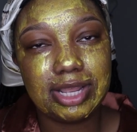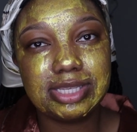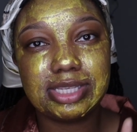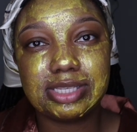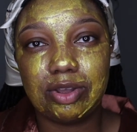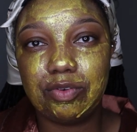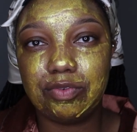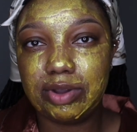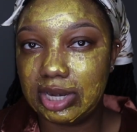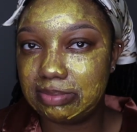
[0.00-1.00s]
And this is
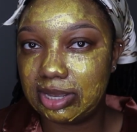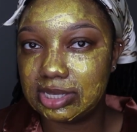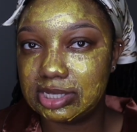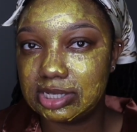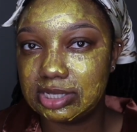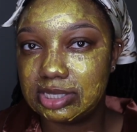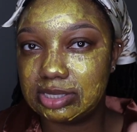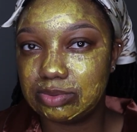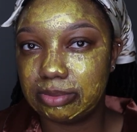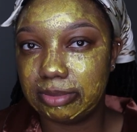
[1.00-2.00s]
so funny because it
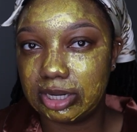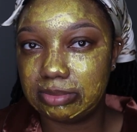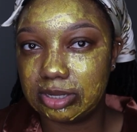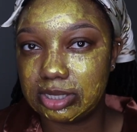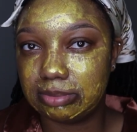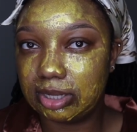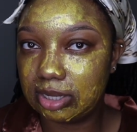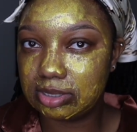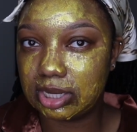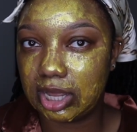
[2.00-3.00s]
just reminded me of
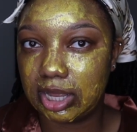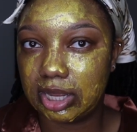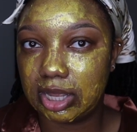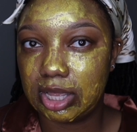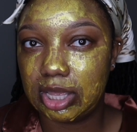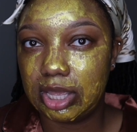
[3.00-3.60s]
something else. Like,